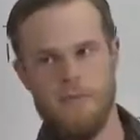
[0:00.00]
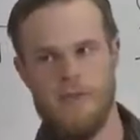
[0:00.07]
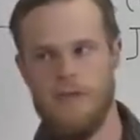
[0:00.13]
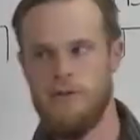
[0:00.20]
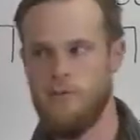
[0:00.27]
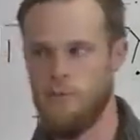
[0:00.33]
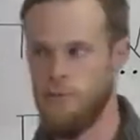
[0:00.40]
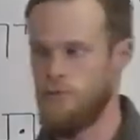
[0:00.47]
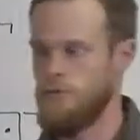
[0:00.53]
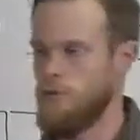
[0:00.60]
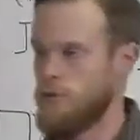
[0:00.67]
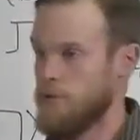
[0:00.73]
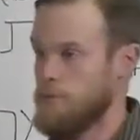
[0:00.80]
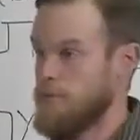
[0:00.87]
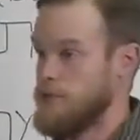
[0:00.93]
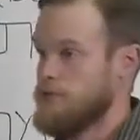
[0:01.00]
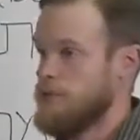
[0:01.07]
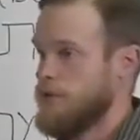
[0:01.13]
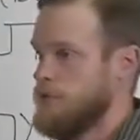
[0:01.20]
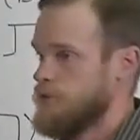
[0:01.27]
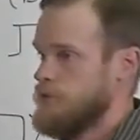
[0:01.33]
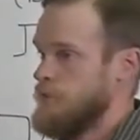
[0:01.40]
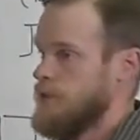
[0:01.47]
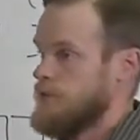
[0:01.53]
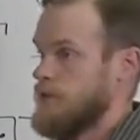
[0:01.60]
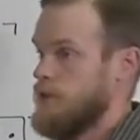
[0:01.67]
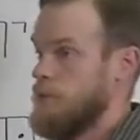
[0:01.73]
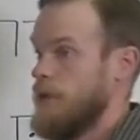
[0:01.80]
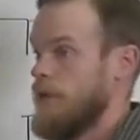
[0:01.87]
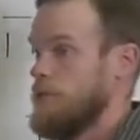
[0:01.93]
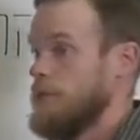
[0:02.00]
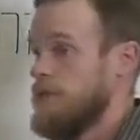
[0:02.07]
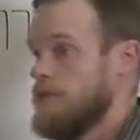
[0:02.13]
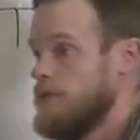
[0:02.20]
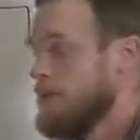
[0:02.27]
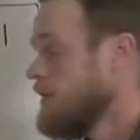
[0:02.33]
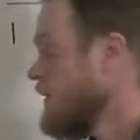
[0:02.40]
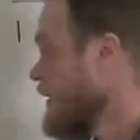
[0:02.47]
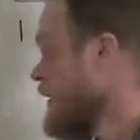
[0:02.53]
Okay, the root of the word mitzvah, which means a commandment.